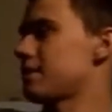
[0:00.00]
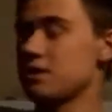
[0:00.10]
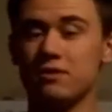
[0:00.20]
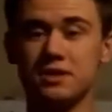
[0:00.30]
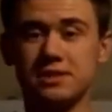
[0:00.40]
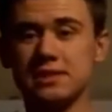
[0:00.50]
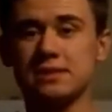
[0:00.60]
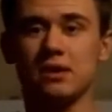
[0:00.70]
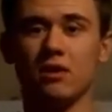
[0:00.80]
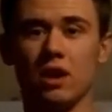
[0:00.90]
you know, you see
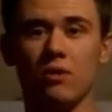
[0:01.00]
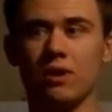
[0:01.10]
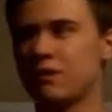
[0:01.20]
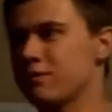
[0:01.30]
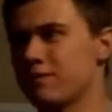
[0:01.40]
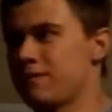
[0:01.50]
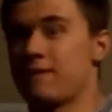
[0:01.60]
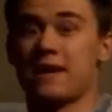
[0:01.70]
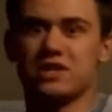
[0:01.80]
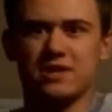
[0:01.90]
Solo and
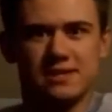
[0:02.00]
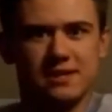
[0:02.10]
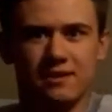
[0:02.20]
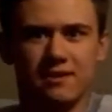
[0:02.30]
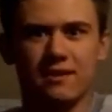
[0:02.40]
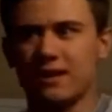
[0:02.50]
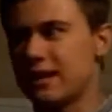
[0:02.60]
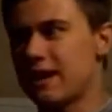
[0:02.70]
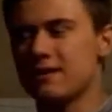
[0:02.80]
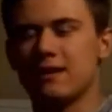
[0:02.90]
Revenge of the Sith at like
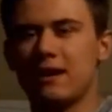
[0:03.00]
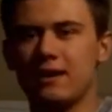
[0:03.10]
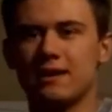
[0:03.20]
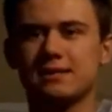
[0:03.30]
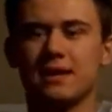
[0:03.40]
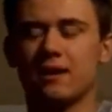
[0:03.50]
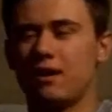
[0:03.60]
8 and 9, and it's like,